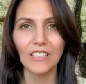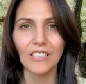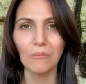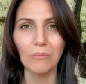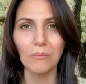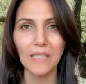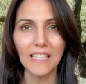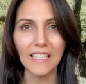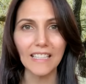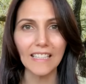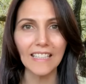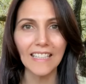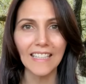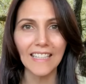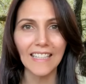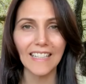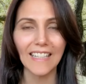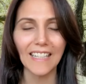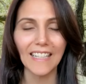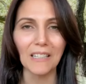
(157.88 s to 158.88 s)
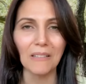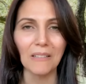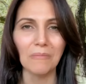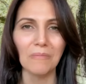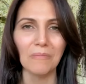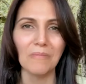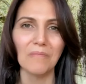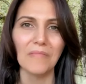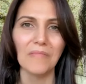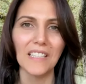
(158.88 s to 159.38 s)
to be
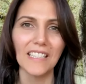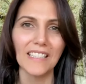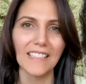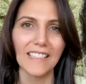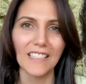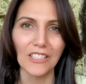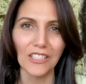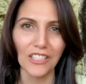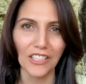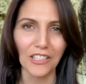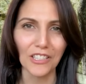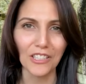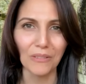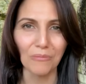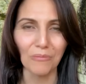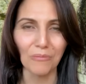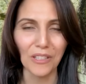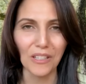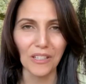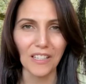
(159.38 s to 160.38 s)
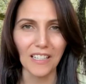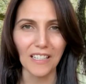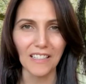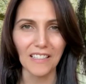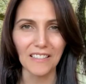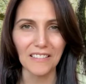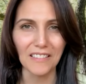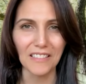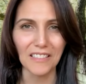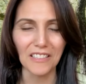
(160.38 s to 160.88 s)
in conjunction with
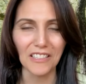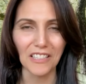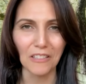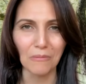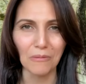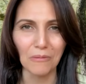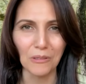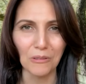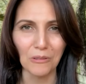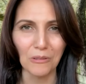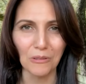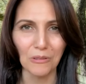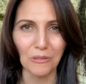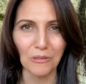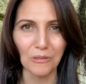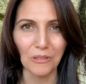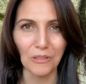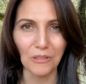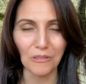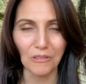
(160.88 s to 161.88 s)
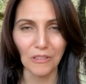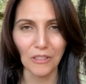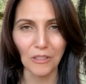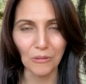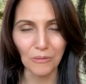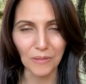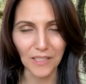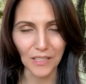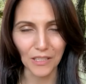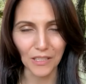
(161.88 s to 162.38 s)
the gentleman who
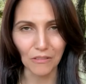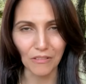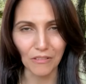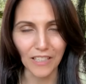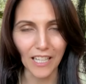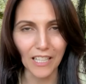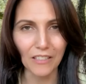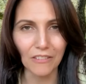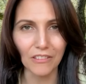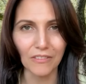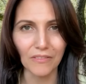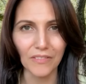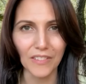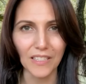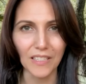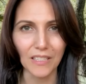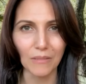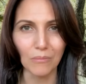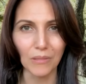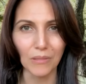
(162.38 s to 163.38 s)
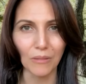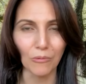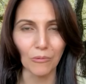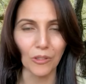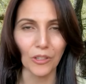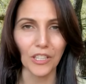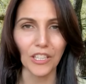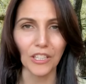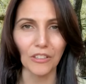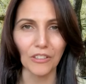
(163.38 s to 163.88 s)
was the creator of this and been
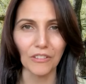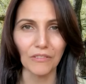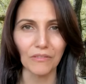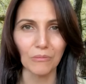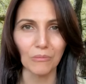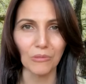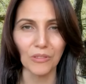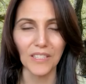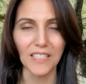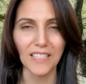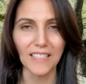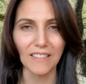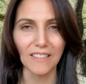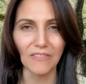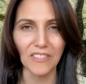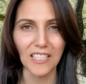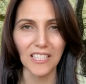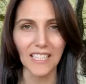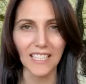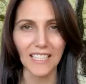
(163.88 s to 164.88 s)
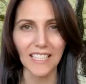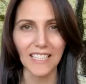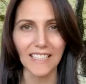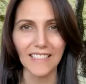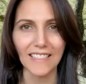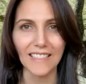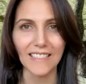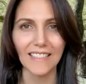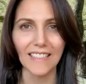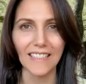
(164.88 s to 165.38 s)
working on it for more than 17
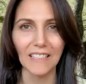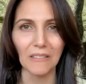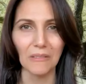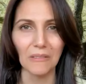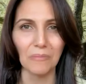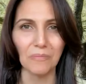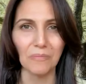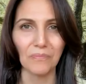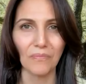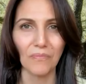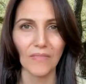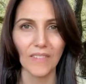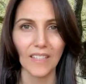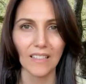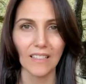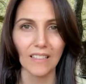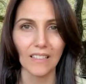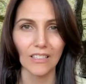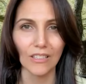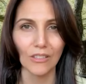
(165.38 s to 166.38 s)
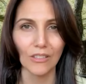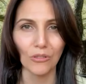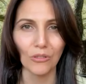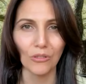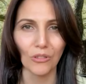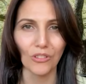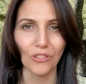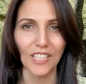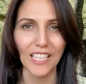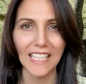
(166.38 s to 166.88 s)
years.
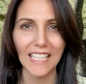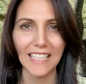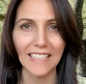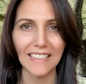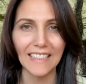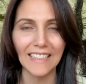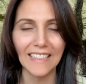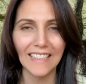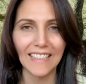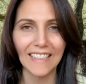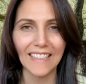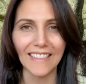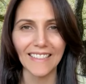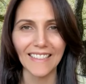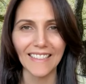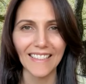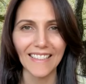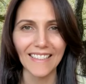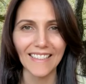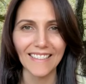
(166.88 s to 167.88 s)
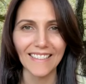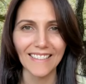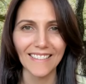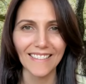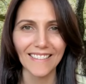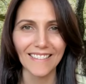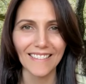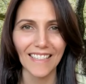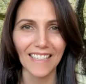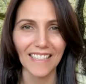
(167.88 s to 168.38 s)
Nuno Nina, and he
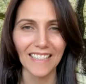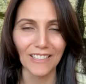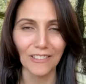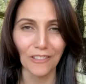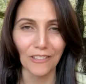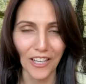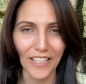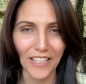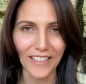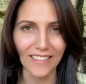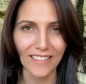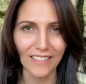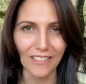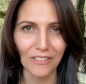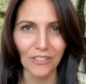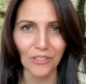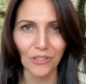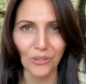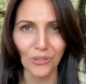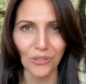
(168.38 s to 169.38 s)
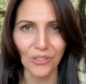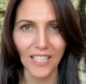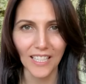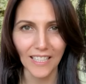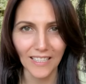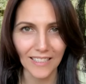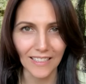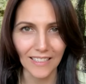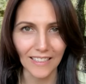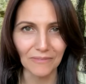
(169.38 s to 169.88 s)
is likened to
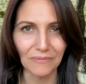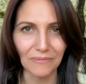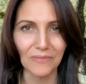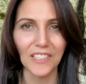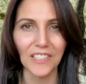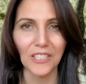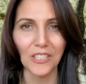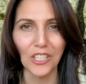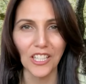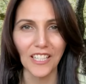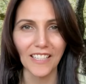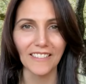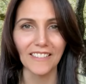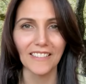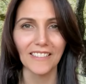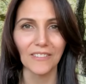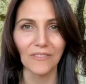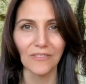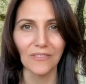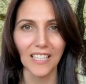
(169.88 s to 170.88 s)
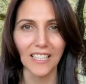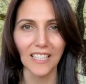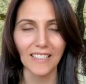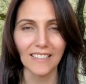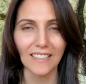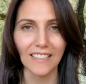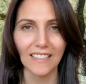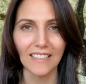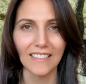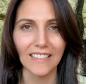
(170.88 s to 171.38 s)
Tesla, the genius of
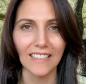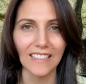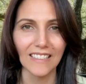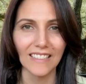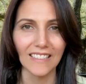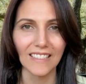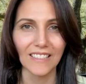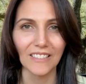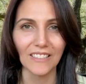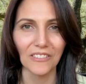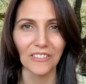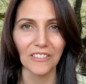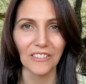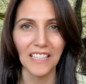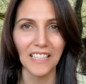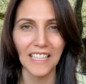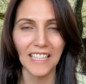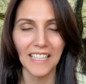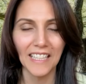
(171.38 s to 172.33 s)
Tesla. So